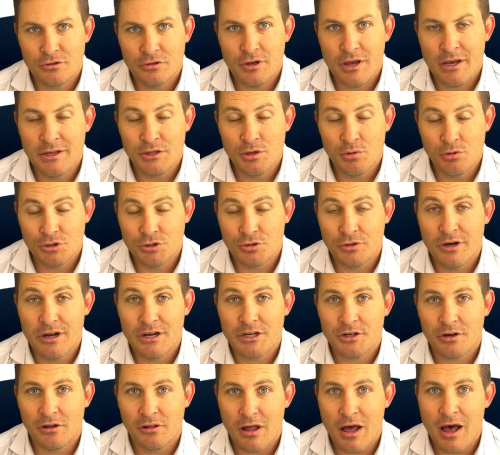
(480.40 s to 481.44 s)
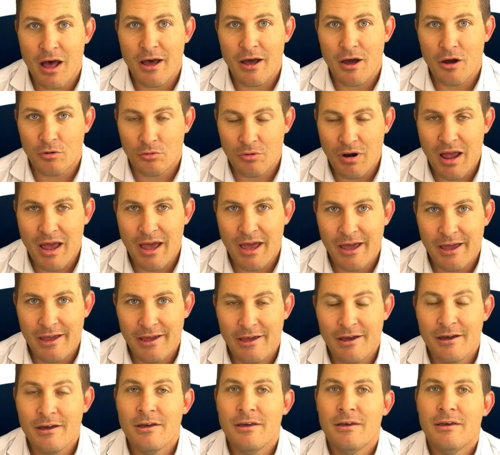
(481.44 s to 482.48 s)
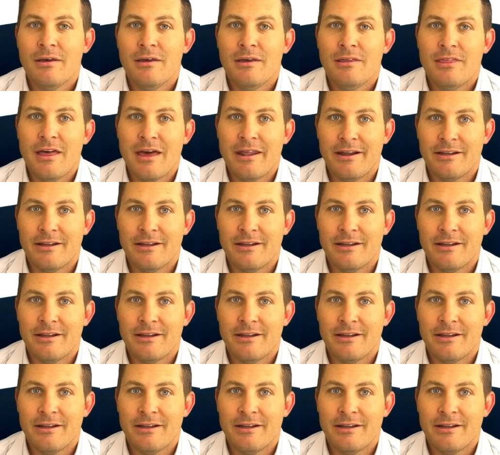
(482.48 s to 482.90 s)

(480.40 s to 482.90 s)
into a traditional IRA, then